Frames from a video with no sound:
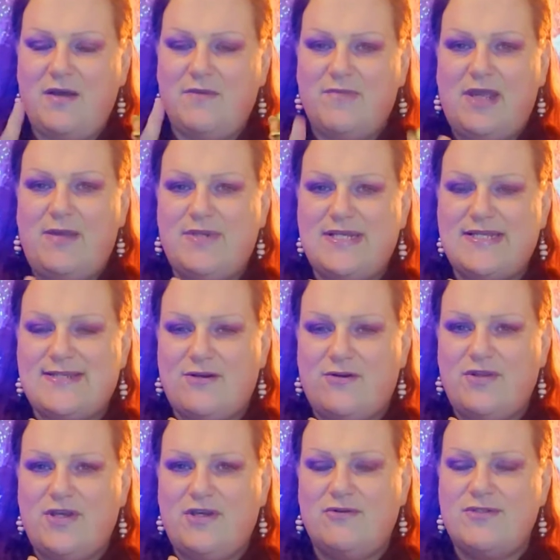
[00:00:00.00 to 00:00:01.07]
maybe to sit
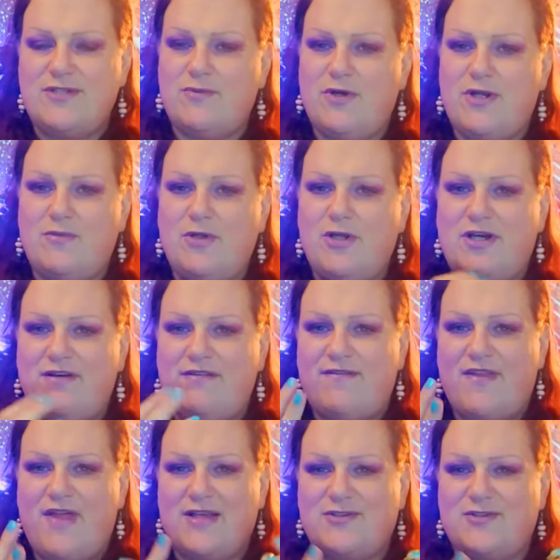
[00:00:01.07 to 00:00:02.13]
on the altar when I'm looking
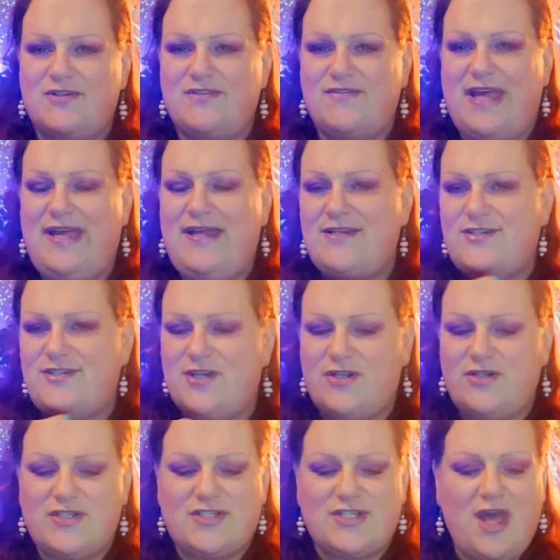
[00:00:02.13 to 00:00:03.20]
for that sort of
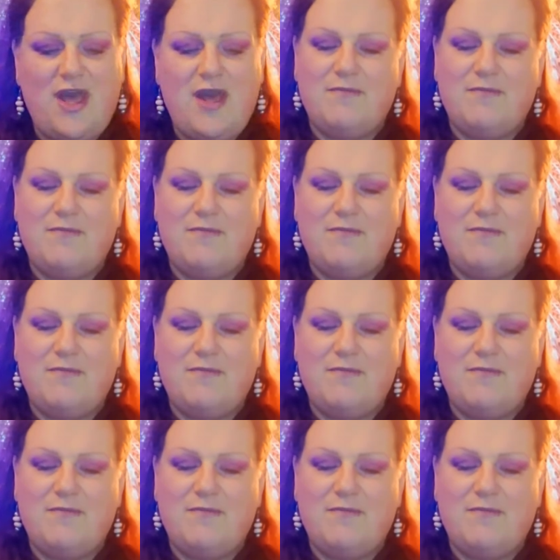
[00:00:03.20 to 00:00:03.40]
innocence,